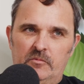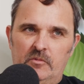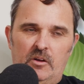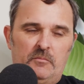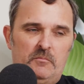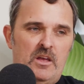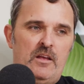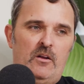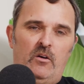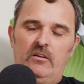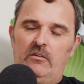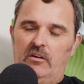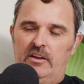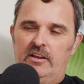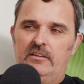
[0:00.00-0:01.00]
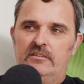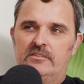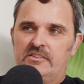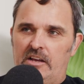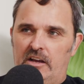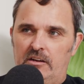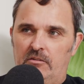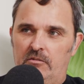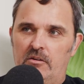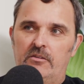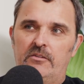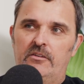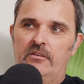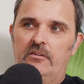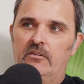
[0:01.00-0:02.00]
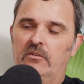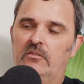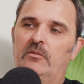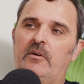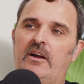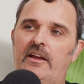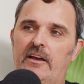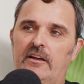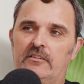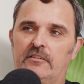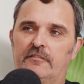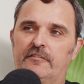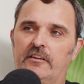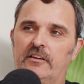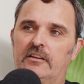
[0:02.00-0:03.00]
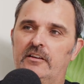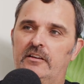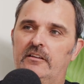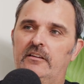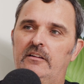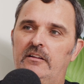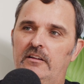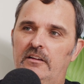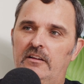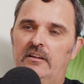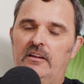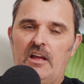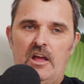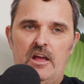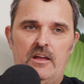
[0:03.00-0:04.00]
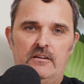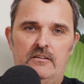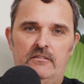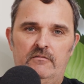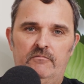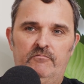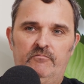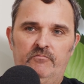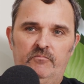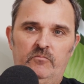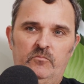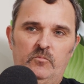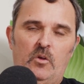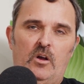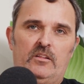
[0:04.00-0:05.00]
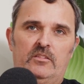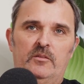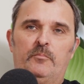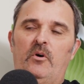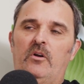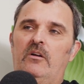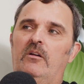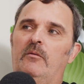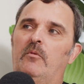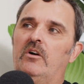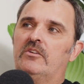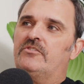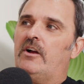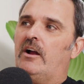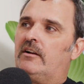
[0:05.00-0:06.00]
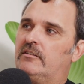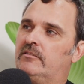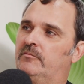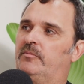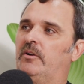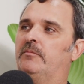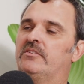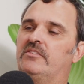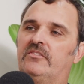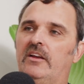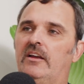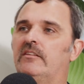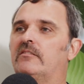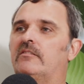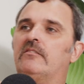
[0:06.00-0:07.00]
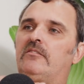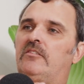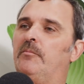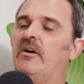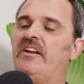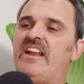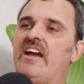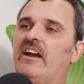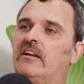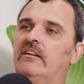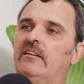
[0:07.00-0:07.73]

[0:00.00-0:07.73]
I hit this kangaroo on the way out to Finke, and the bonnet on my truck probably stands to my neck.